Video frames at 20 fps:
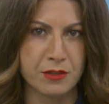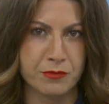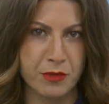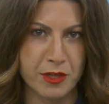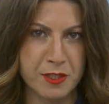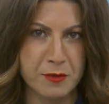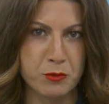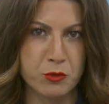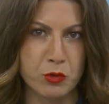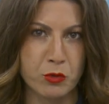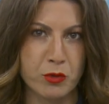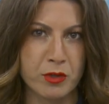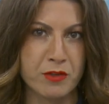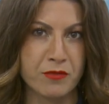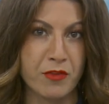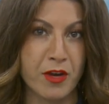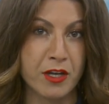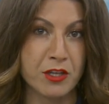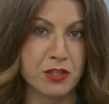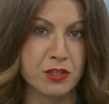in respiratory
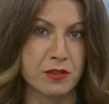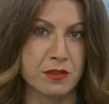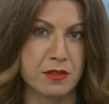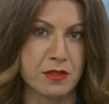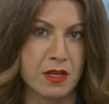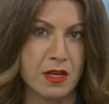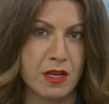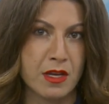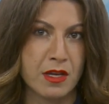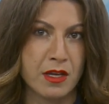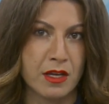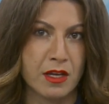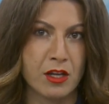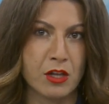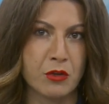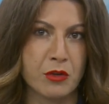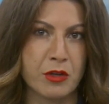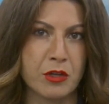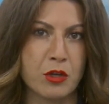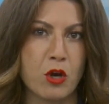infections,
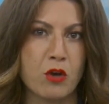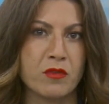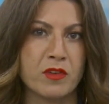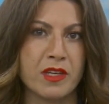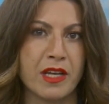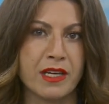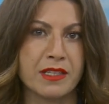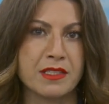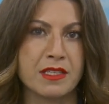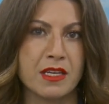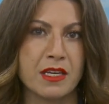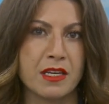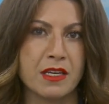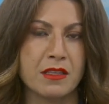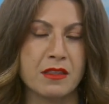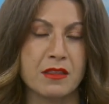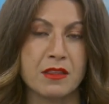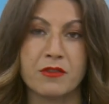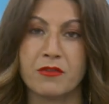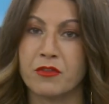including
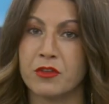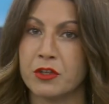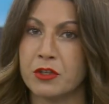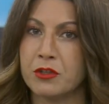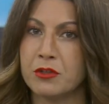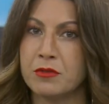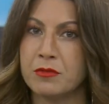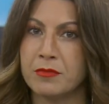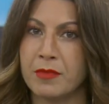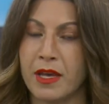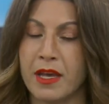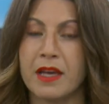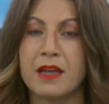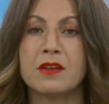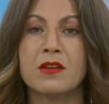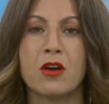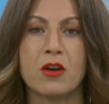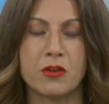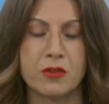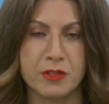COVID-19, the flu,
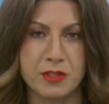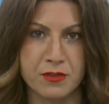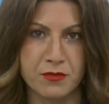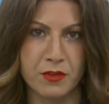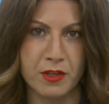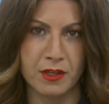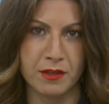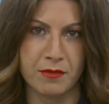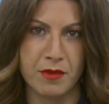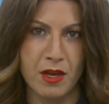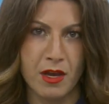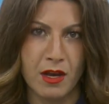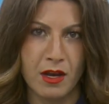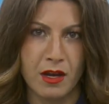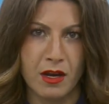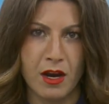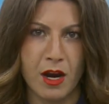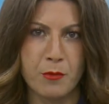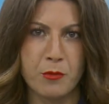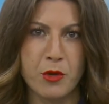and RSV.
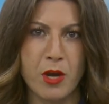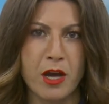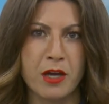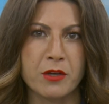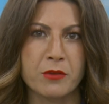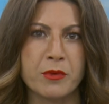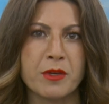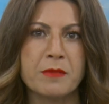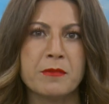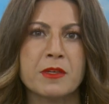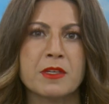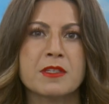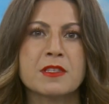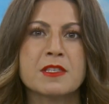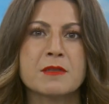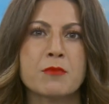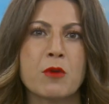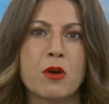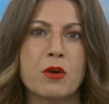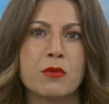Our Brianna Rittman
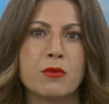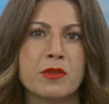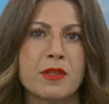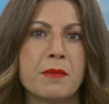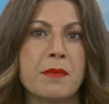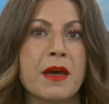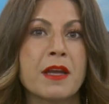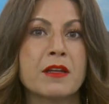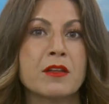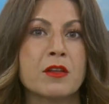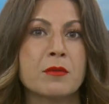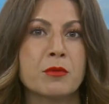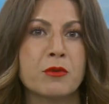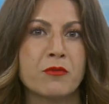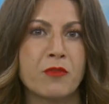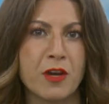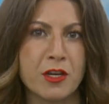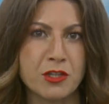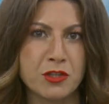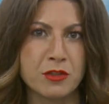spoke with a medical
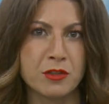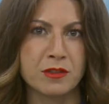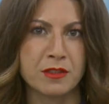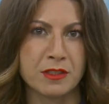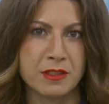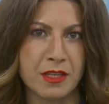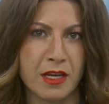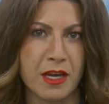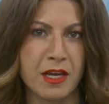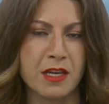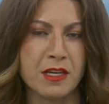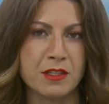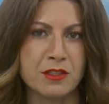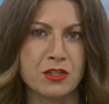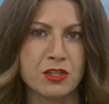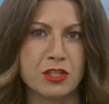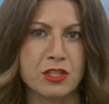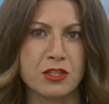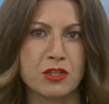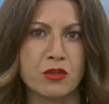professional today, and
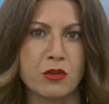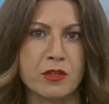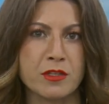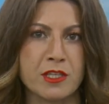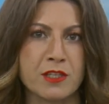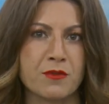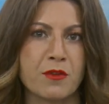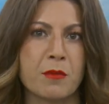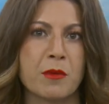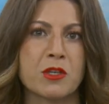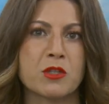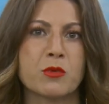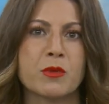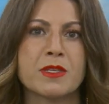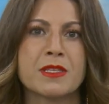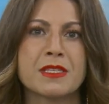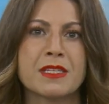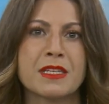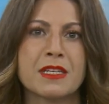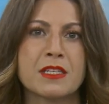she joins us from our
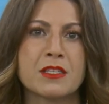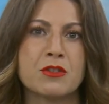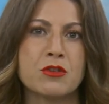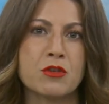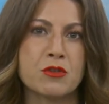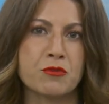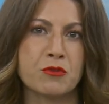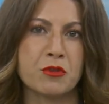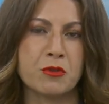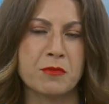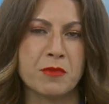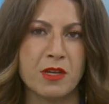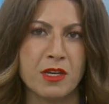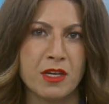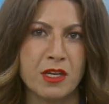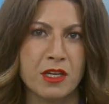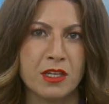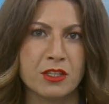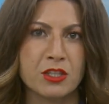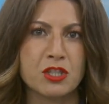Twin Cities newsroom
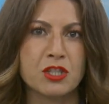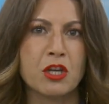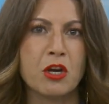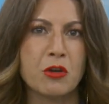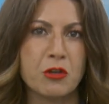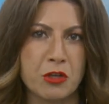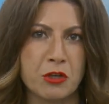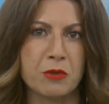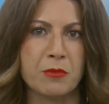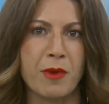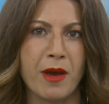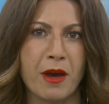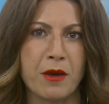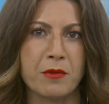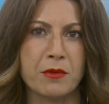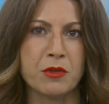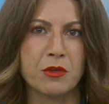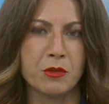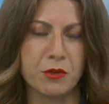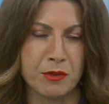to show you
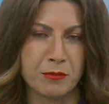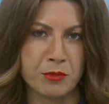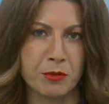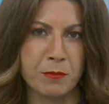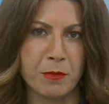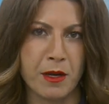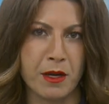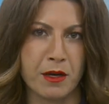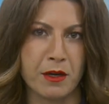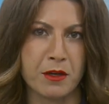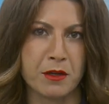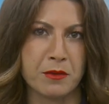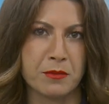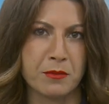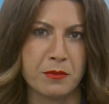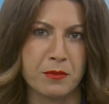how you can prepare.